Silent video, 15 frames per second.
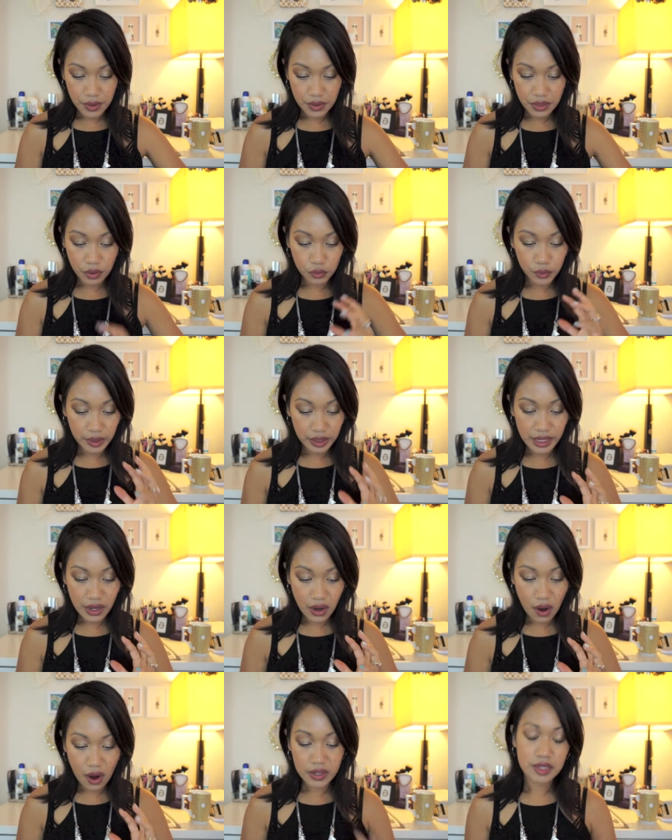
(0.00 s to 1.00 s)
The really
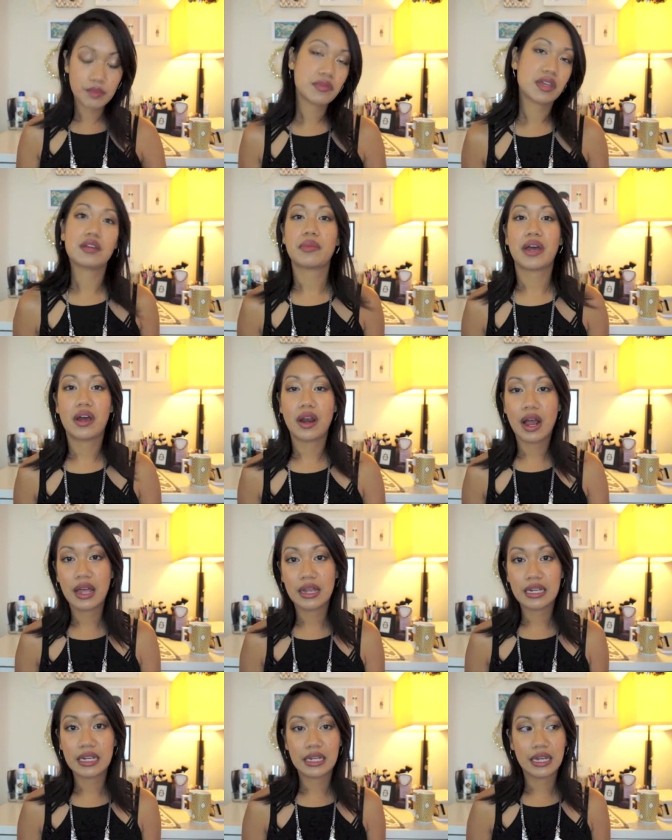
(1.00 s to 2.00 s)
awesome thing about
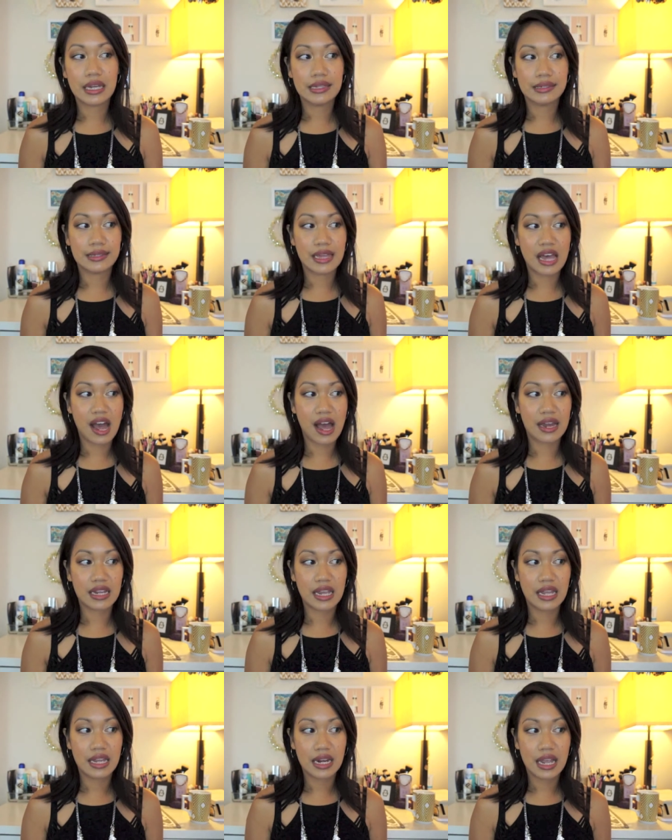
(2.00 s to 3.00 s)
honey is that
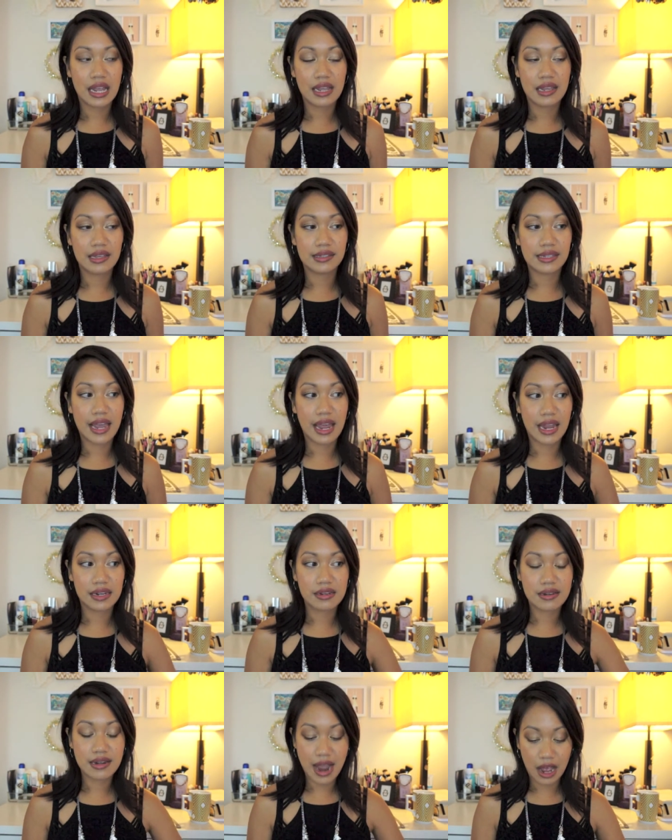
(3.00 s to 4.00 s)
it is a
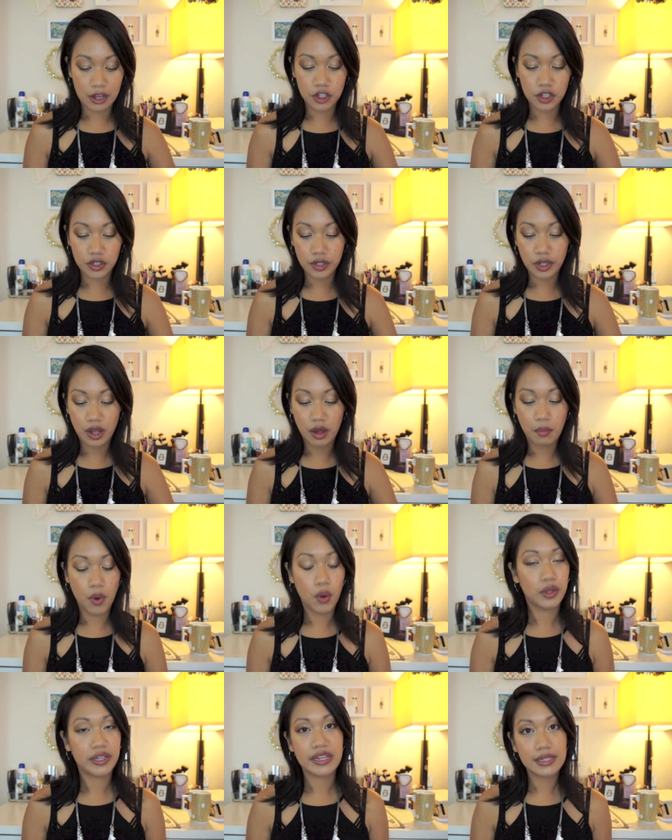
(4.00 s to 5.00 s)
natural
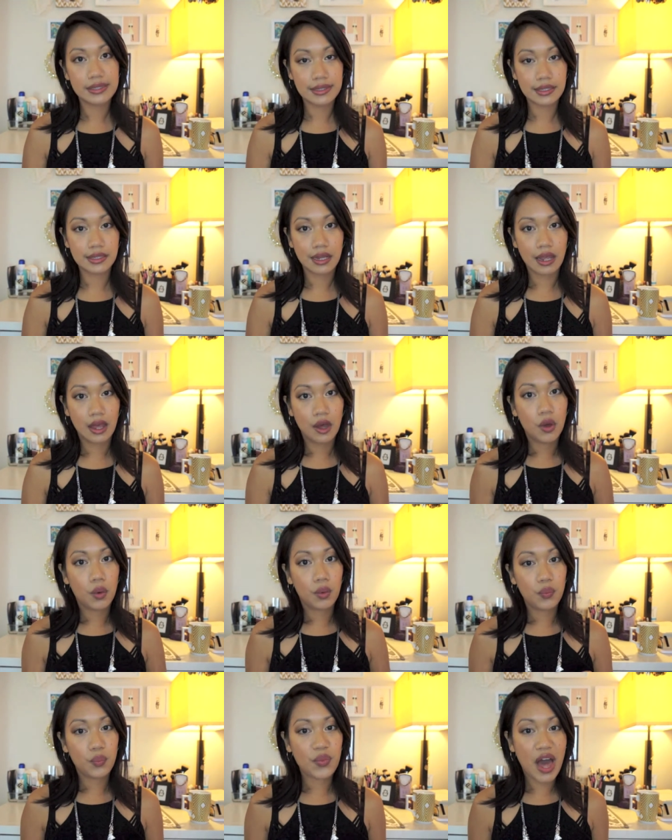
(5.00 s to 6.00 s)
emollient
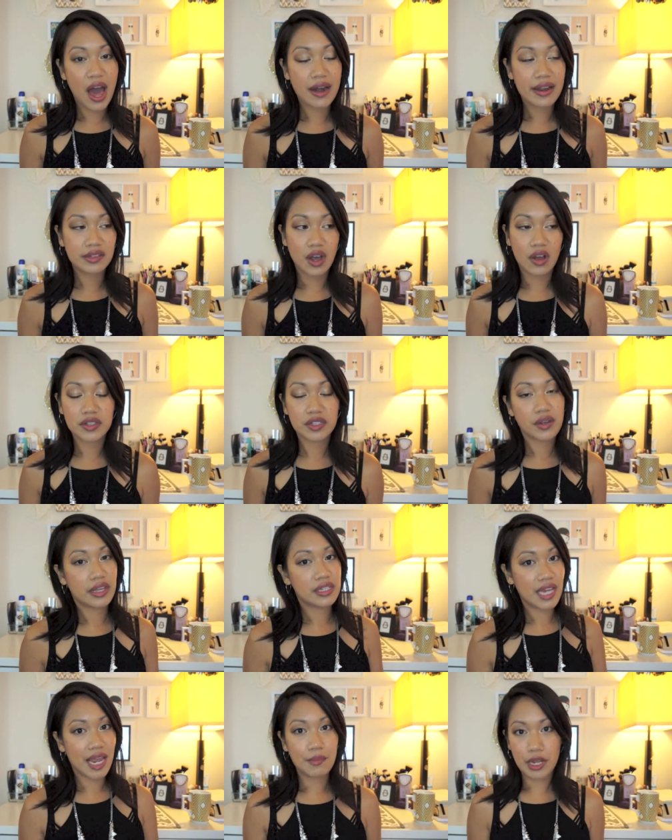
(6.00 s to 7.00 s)
that is also
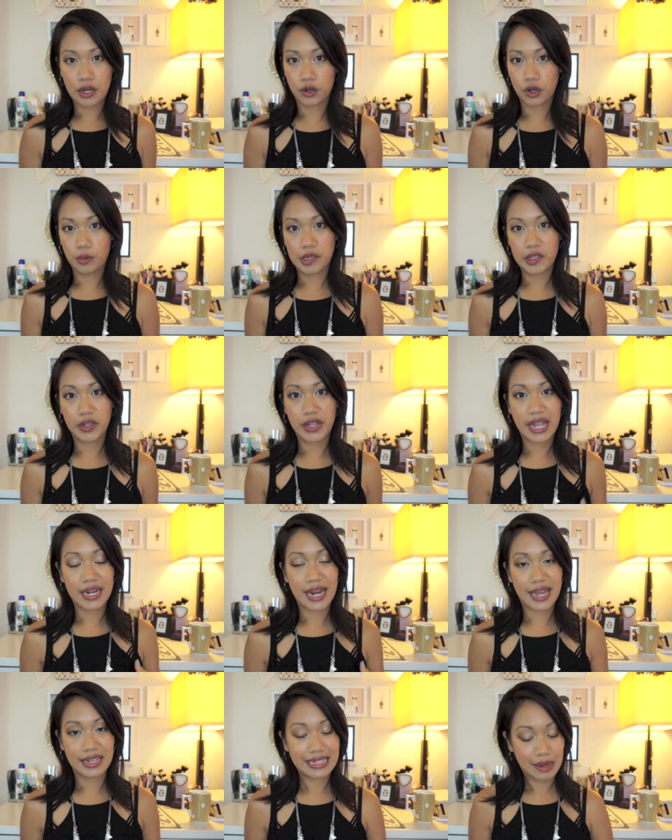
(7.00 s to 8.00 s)
antimicrobial and
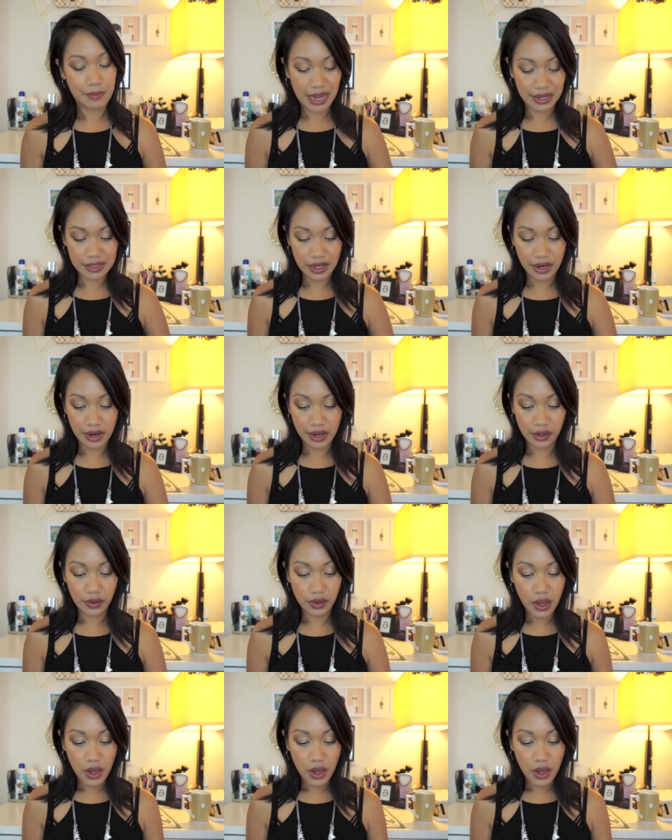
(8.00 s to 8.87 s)
antibacterial,